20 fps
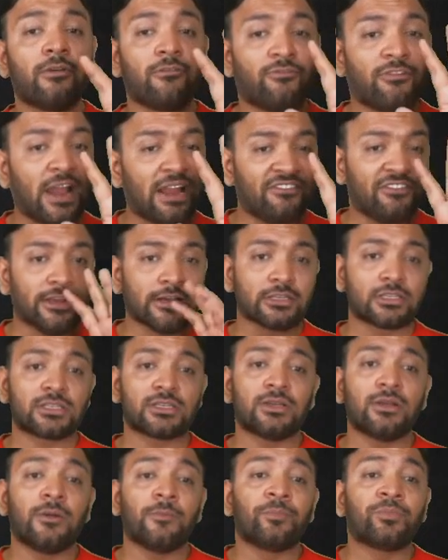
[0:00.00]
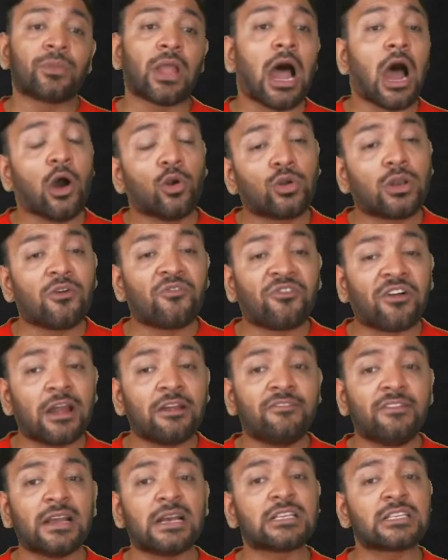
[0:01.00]
5 years. Out of
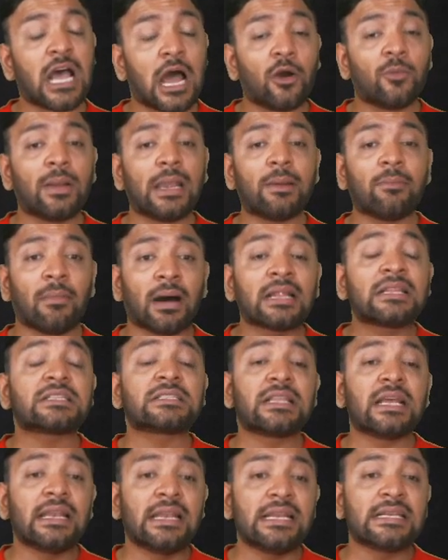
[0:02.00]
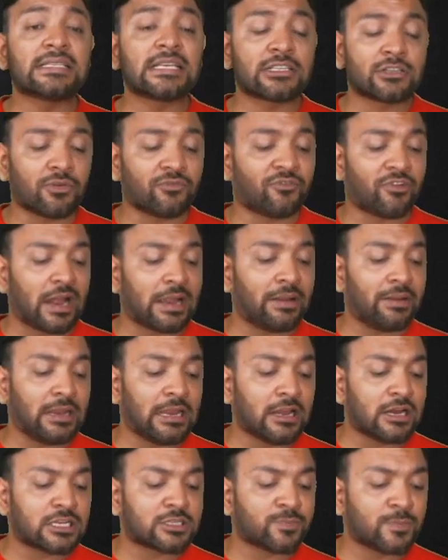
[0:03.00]
5 years, how many months the lease is? 5
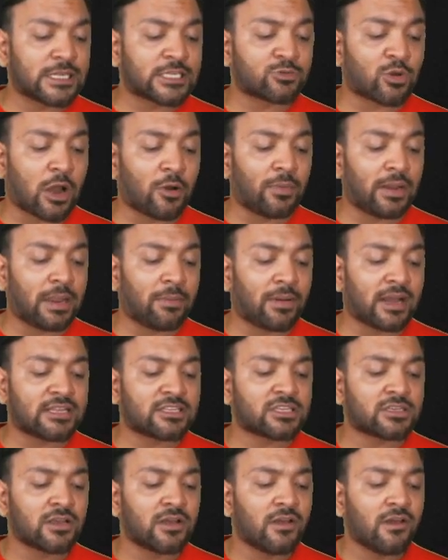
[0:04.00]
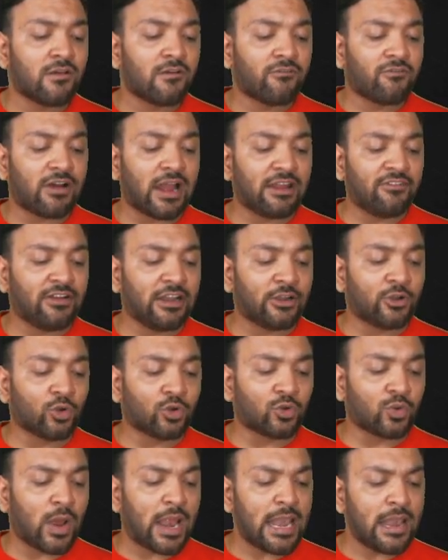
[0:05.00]
years means how many months? 5 into
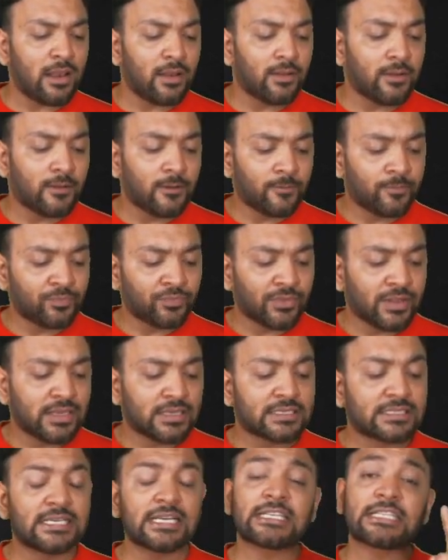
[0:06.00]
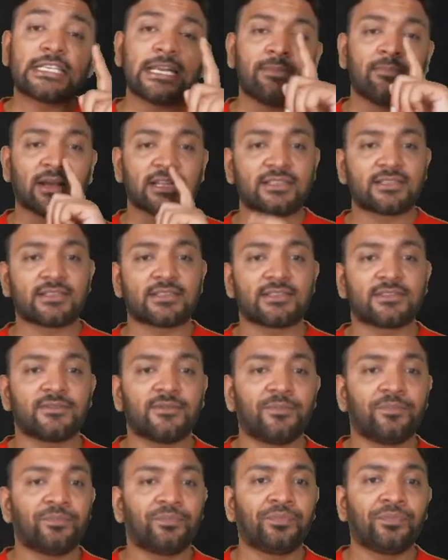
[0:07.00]
12, 60 months.
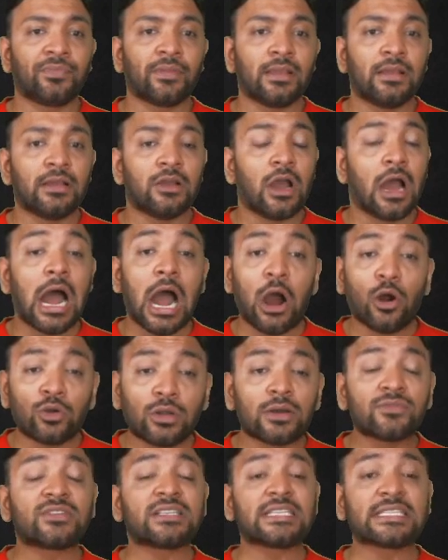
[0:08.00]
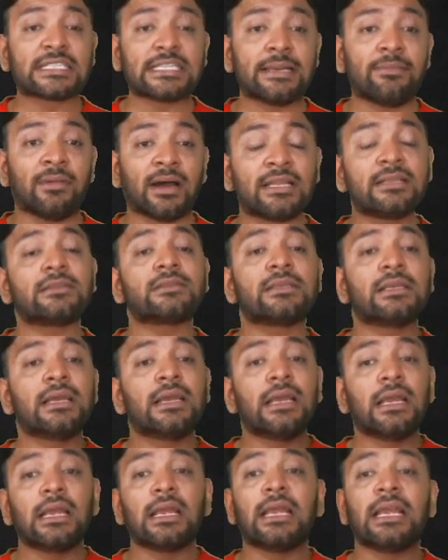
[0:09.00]
Out of 60 months,
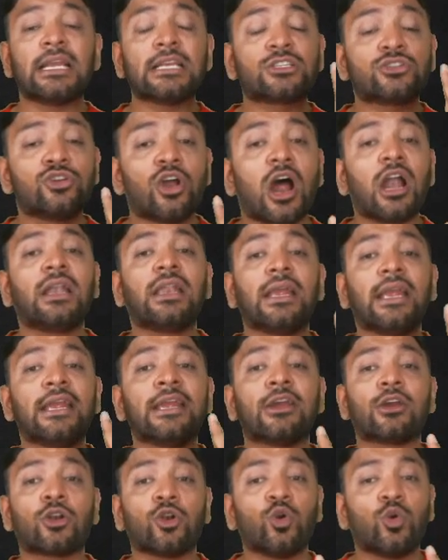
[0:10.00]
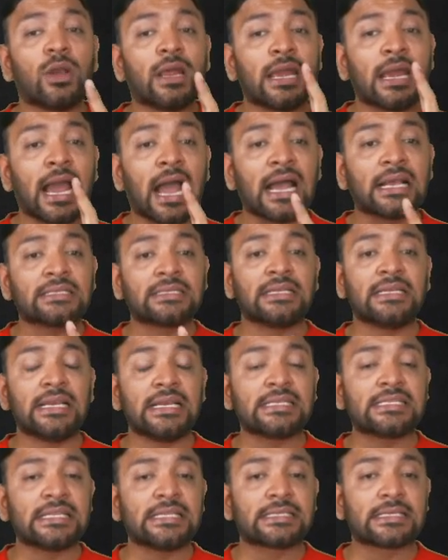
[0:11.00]
he is not including as
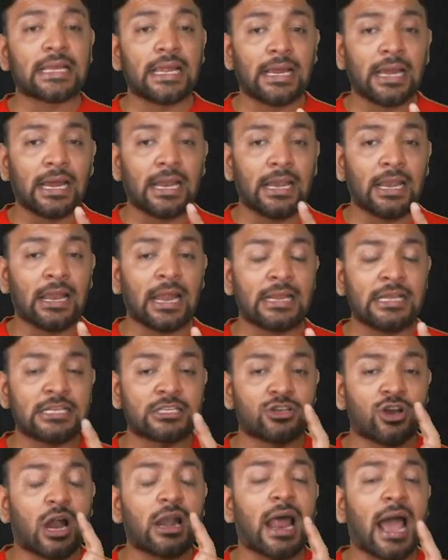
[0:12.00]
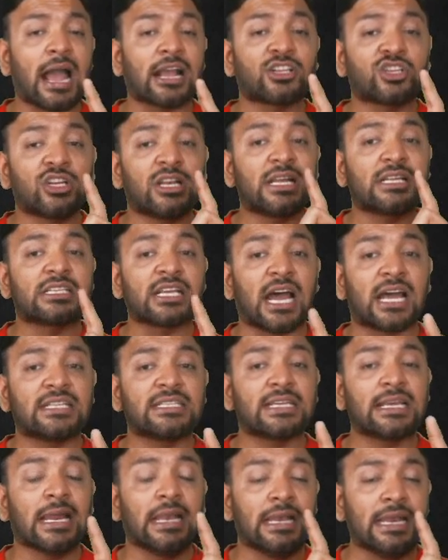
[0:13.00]
lease, he is not actually
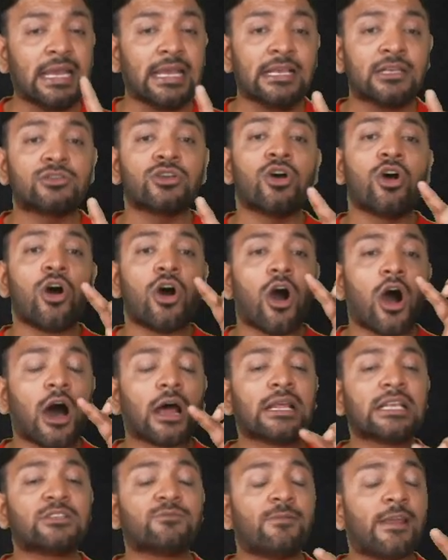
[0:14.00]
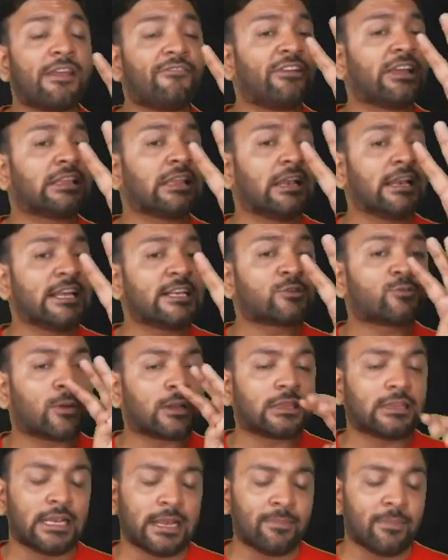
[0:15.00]
charging a lease or is waiving the lease
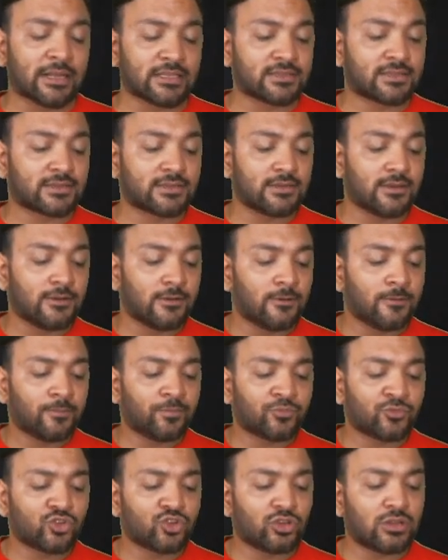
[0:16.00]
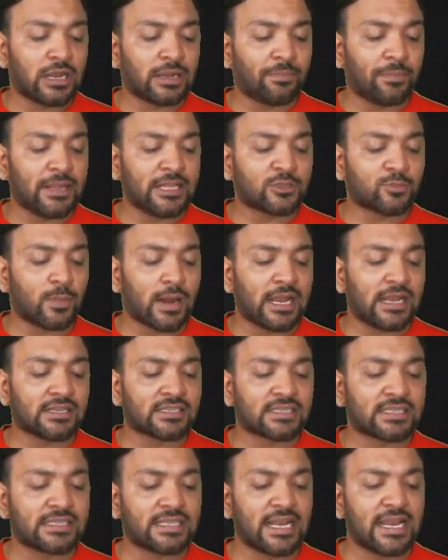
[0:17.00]
for 3 months. So that means
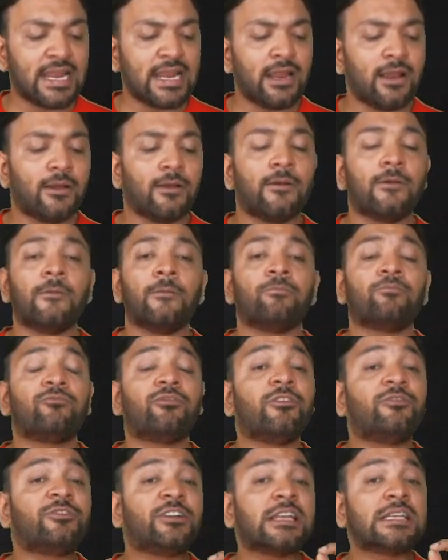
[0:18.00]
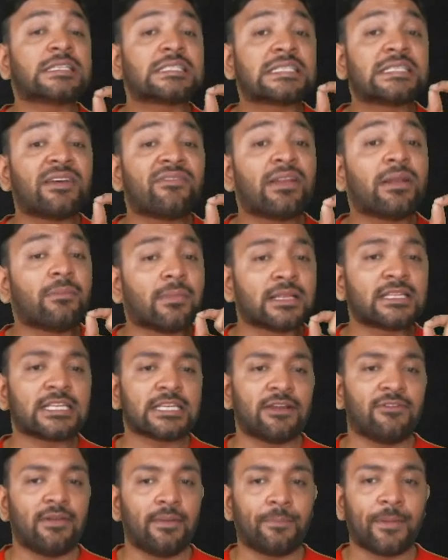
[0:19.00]
minus 3, 57 months
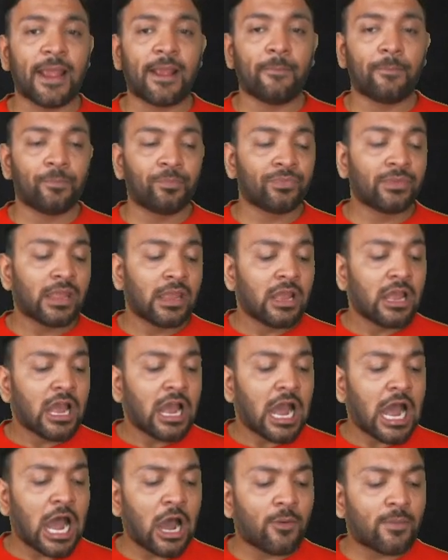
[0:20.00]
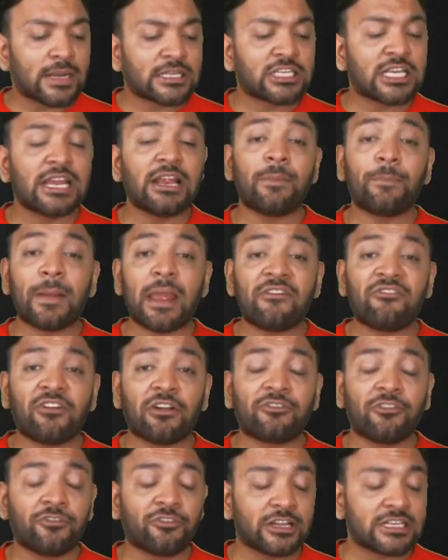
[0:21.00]
he will pay. How much he will pay for
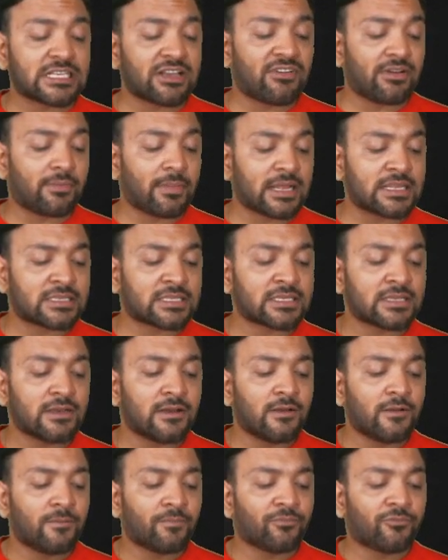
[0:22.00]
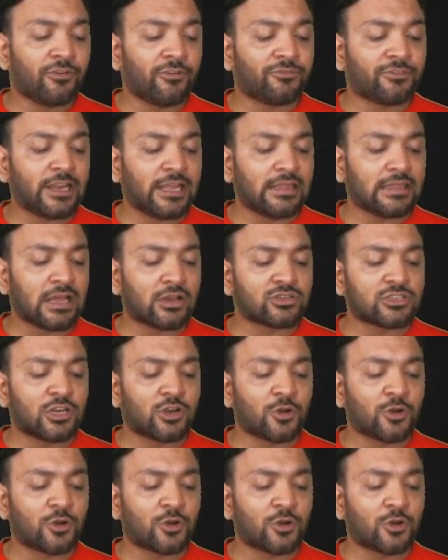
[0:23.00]
57 months? 15,000